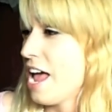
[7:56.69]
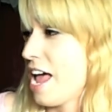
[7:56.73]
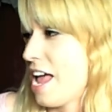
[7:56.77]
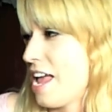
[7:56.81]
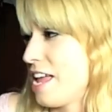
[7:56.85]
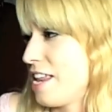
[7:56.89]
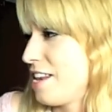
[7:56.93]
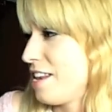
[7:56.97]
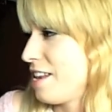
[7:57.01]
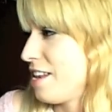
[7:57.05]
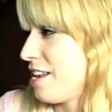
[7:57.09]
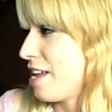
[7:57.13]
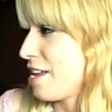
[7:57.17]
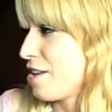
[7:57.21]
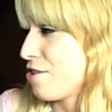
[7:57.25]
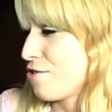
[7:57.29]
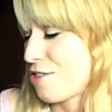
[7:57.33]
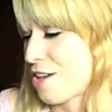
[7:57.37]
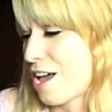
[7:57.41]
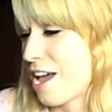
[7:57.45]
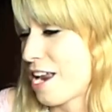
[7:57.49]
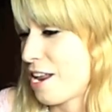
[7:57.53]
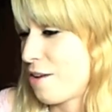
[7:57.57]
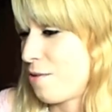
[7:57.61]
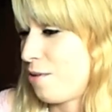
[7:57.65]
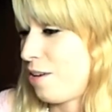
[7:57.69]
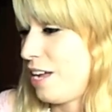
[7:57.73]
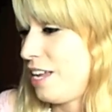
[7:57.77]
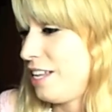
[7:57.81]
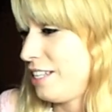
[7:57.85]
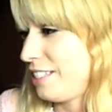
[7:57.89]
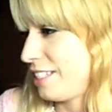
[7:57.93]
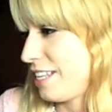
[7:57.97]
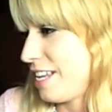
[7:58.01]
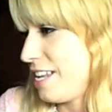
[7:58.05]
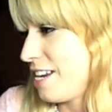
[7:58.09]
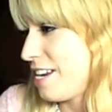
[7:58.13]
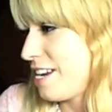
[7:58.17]
and that you thought he
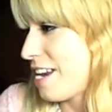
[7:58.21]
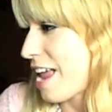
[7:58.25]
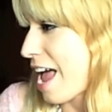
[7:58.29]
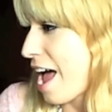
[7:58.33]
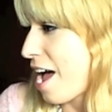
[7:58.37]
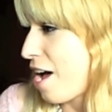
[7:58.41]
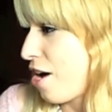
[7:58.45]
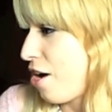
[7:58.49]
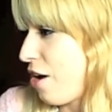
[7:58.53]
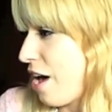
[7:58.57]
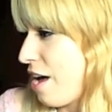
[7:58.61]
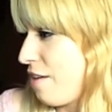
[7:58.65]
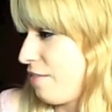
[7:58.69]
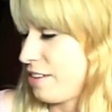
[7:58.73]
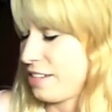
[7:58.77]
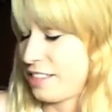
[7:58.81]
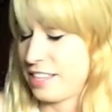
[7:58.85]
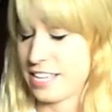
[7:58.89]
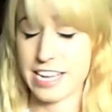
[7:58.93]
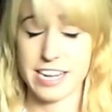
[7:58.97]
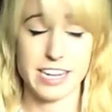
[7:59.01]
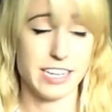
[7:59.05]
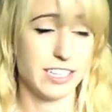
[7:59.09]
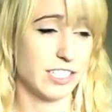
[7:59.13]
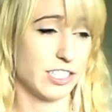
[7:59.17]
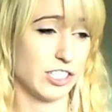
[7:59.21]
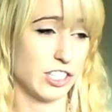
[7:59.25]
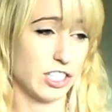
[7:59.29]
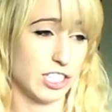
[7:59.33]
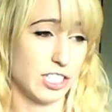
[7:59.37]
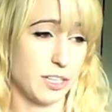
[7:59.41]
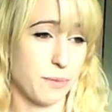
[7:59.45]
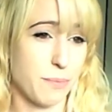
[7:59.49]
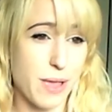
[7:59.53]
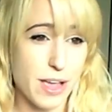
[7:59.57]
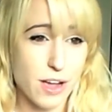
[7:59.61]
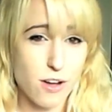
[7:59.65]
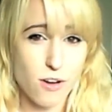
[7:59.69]
was, and now everything's
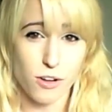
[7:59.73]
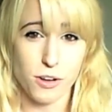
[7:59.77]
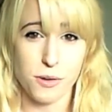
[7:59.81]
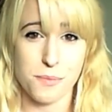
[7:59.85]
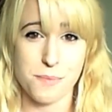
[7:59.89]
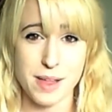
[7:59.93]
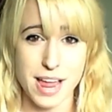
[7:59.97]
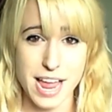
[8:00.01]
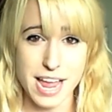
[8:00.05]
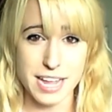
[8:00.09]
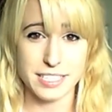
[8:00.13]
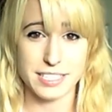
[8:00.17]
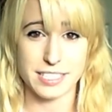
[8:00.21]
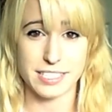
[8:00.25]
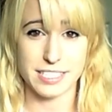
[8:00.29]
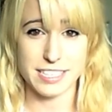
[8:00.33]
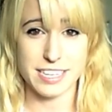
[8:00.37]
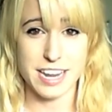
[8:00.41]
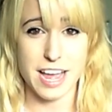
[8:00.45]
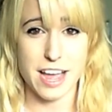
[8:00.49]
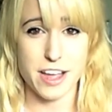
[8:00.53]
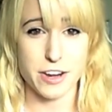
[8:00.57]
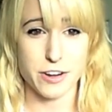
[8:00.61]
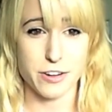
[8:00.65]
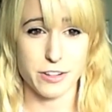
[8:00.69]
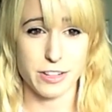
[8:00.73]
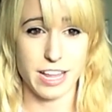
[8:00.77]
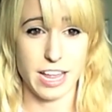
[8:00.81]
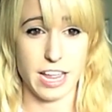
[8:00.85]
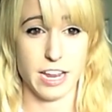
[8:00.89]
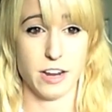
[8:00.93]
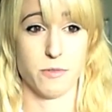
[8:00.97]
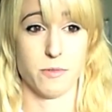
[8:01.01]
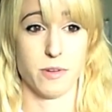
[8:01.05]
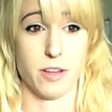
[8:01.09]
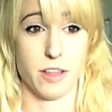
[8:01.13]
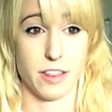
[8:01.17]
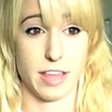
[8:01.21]
just a big old mess, and now you're
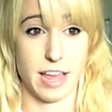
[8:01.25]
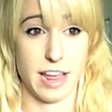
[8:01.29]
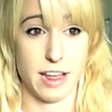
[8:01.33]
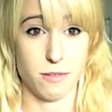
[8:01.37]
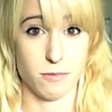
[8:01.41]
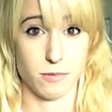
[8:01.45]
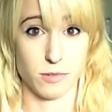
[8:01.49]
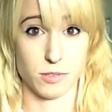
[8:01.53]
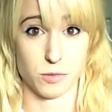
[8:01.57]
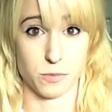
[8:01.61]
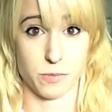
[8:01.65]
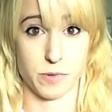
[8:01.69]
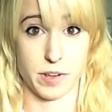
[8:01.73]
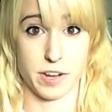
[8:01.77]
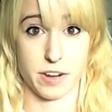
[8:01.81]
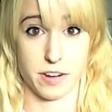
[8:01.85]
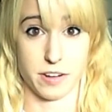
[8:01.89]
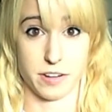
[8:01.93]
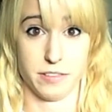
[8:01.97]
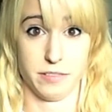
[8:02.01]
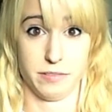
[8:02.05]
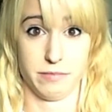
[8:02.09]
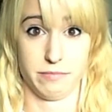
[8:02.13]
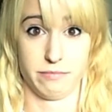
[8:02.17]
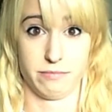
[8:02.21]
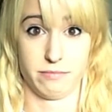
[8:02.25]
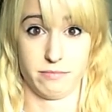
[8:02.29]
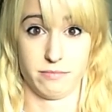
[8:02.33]
like, well, that was weird.